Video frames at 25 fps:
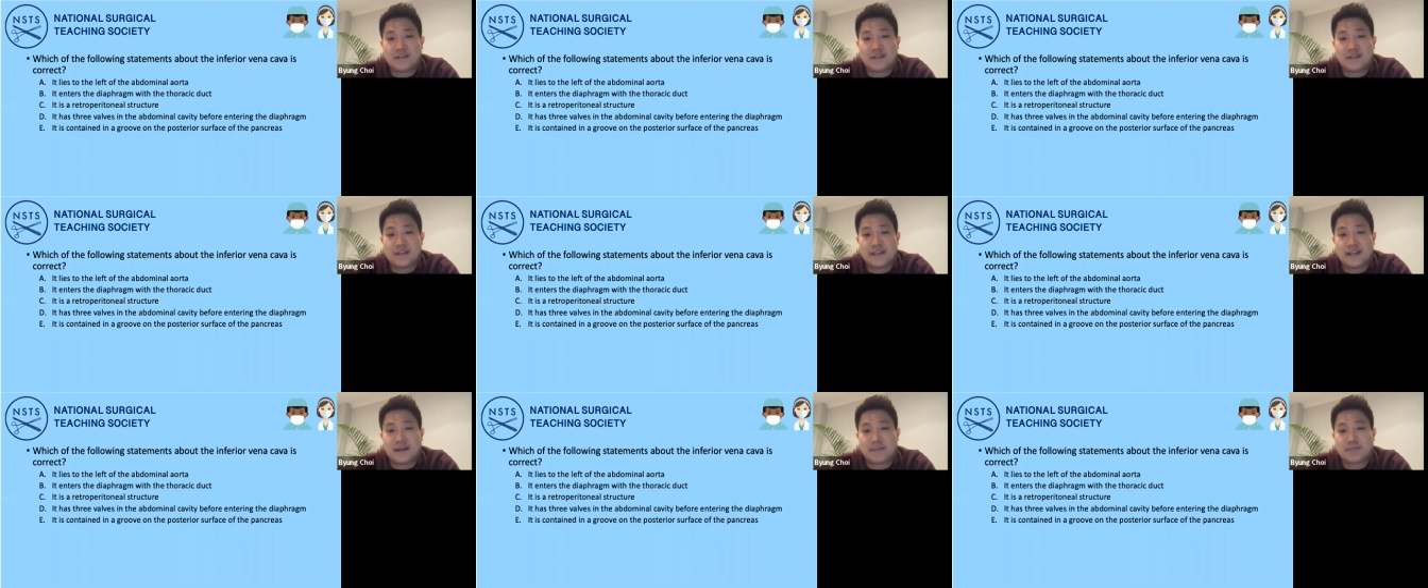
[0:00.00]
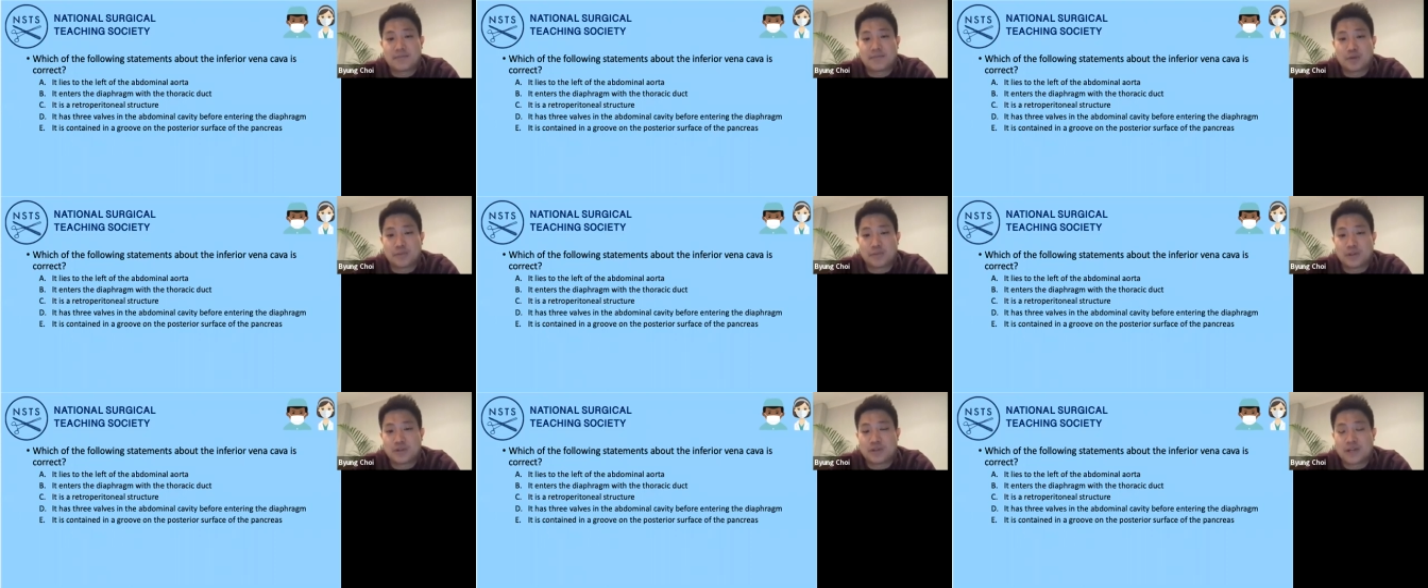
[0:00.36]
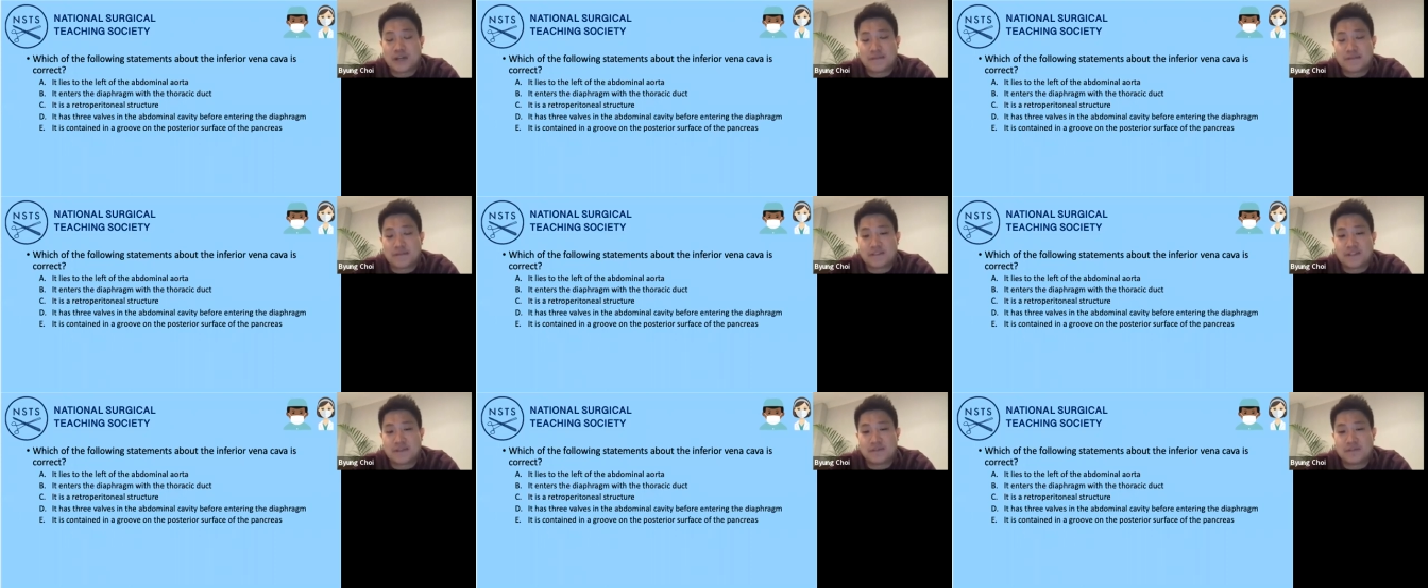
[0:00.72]
in the abdominal
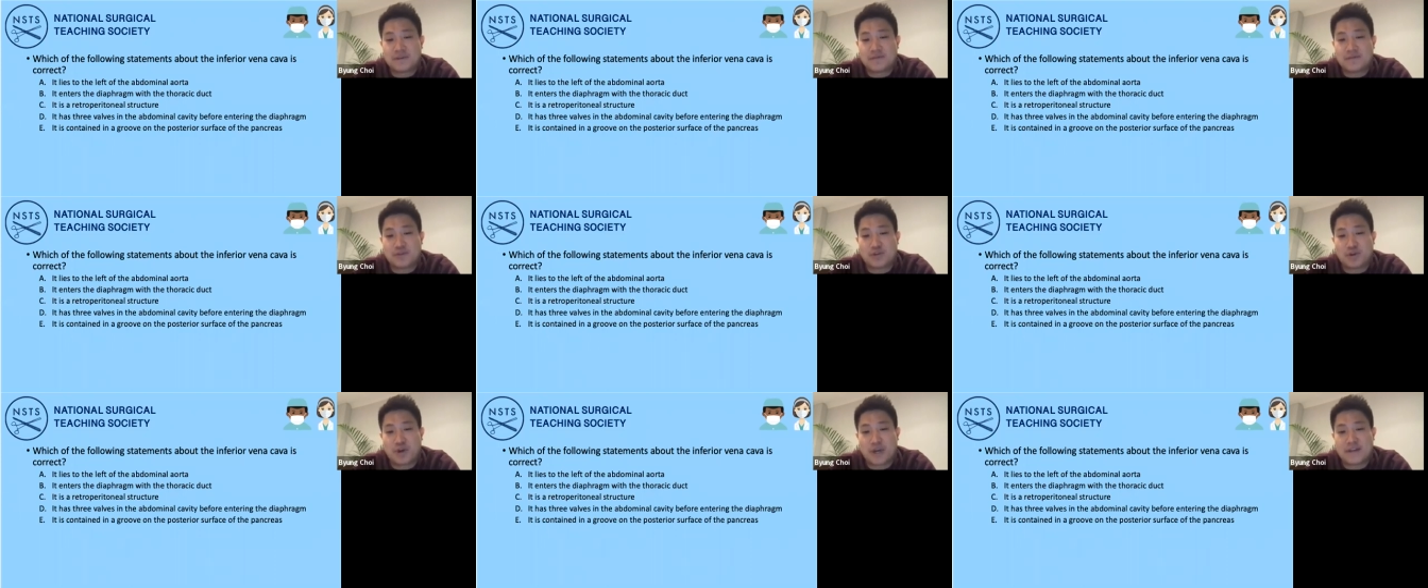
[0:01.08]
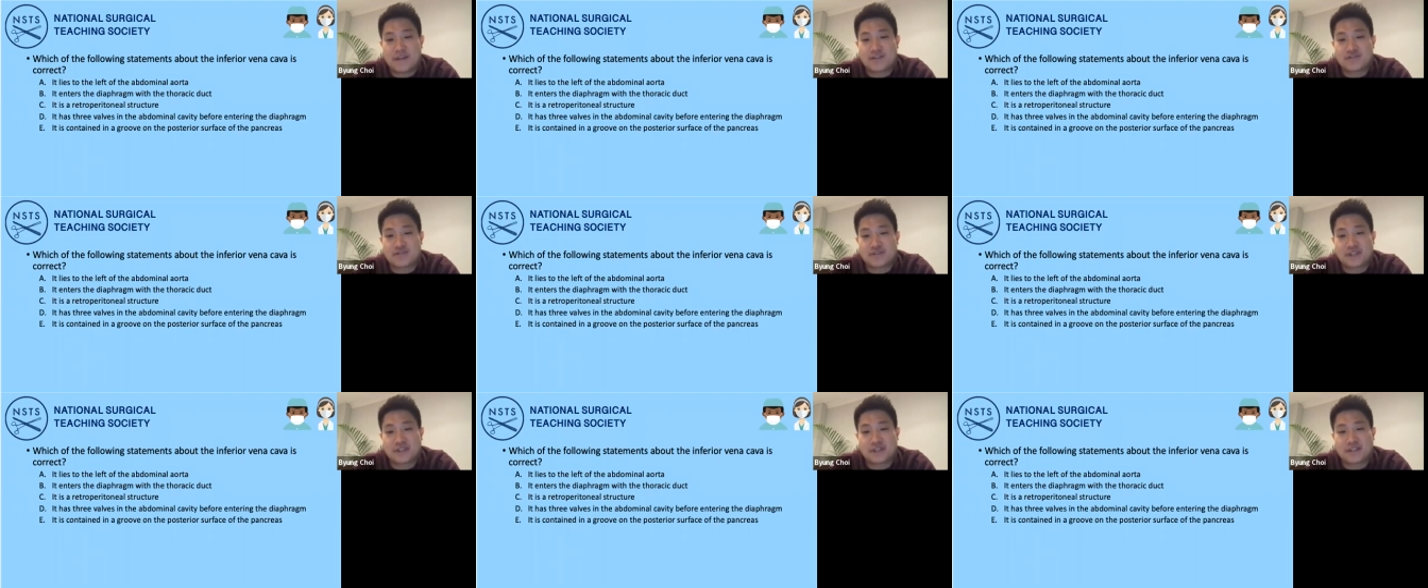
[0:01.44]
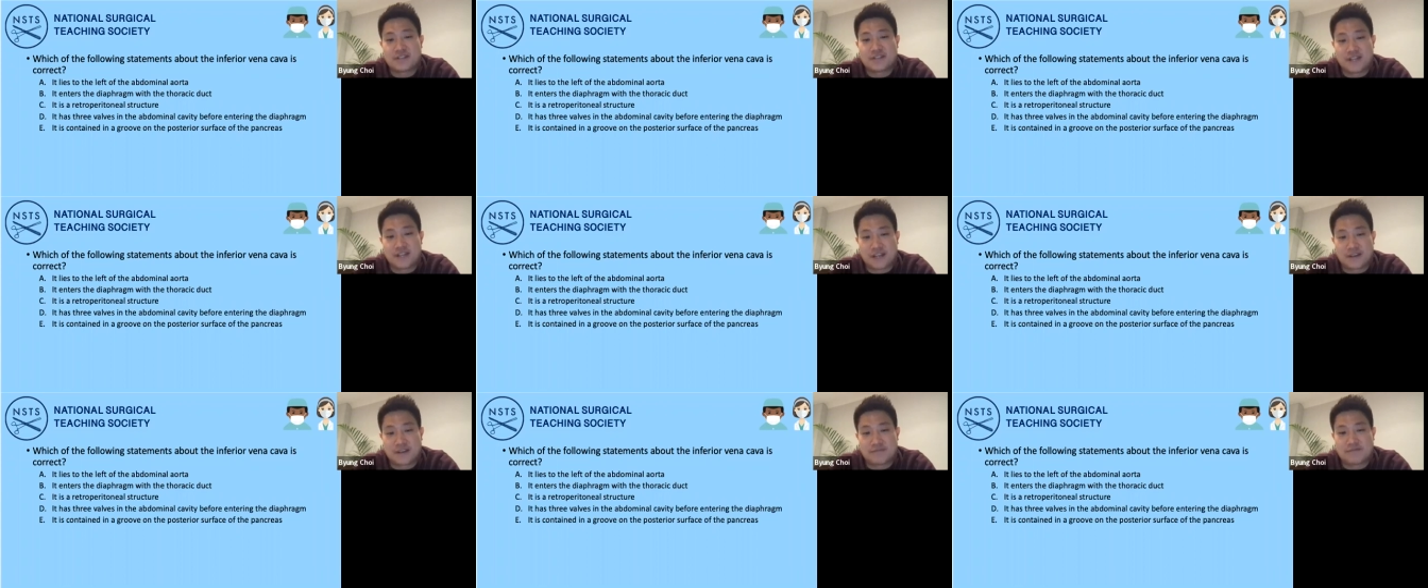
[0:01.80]
cavity before entering the
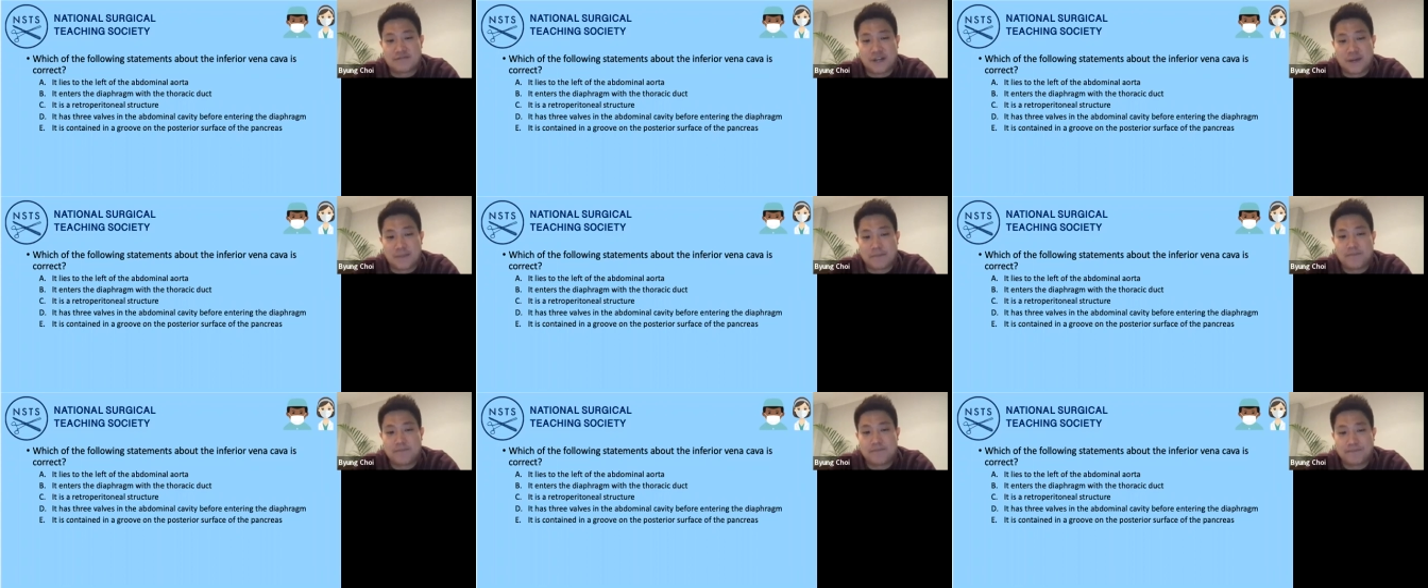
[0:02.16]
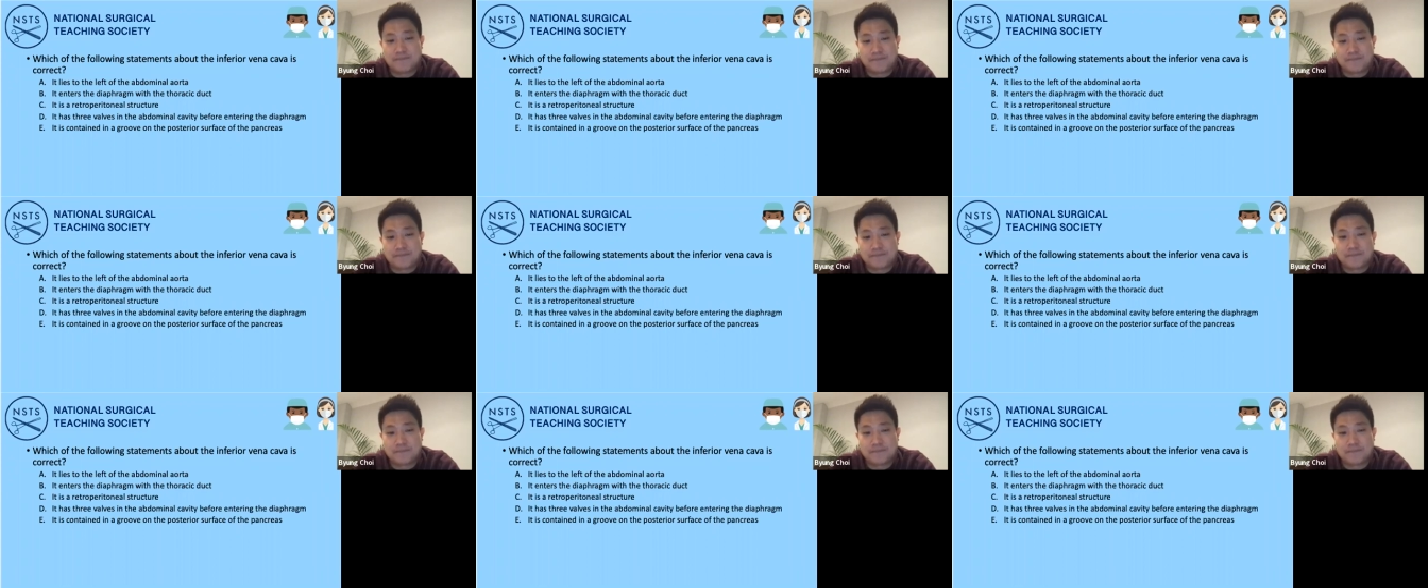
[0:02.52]
diaphragm.